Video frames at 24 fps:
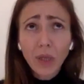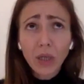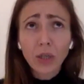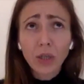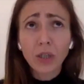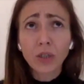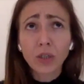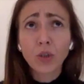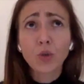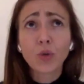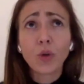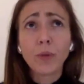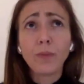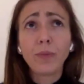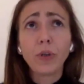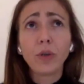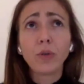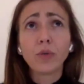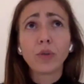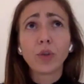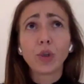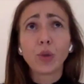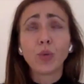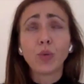
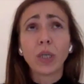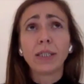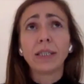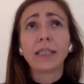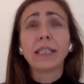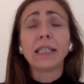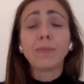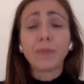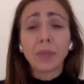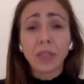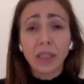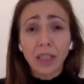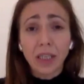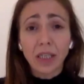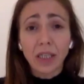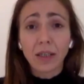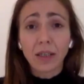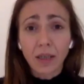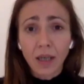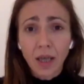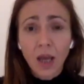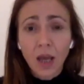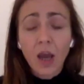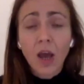contribute to a
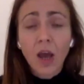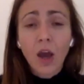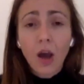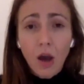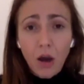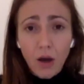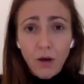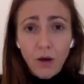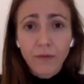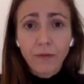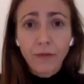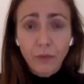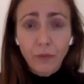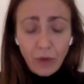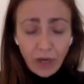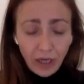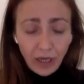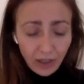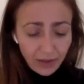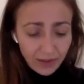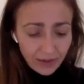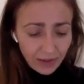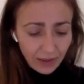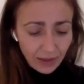deepening of
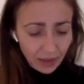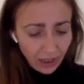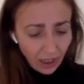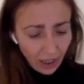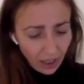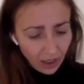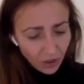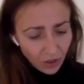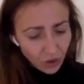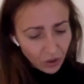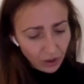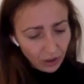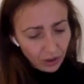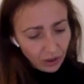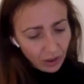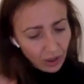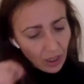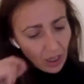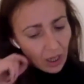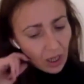reconciliation.